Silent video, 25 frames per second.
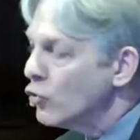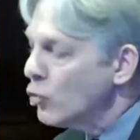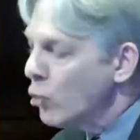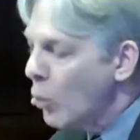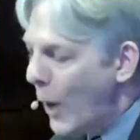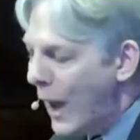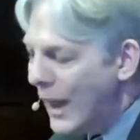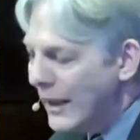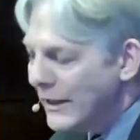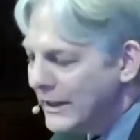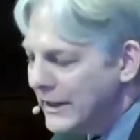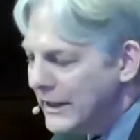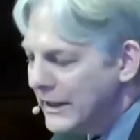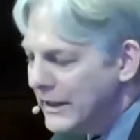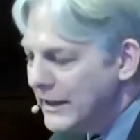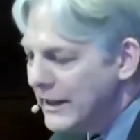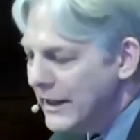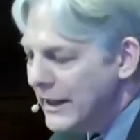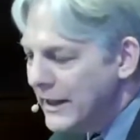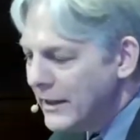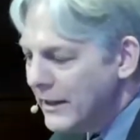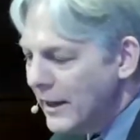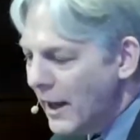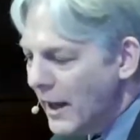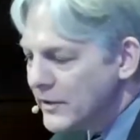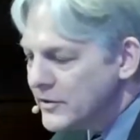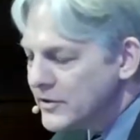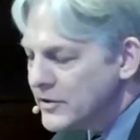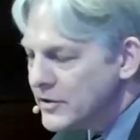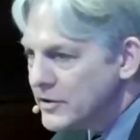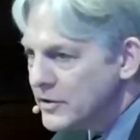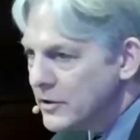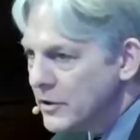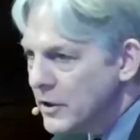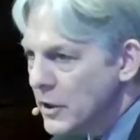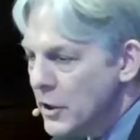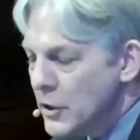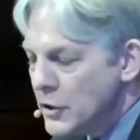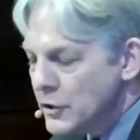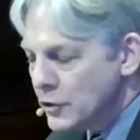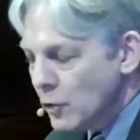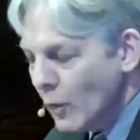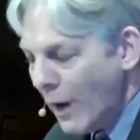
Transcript: dwelling in us.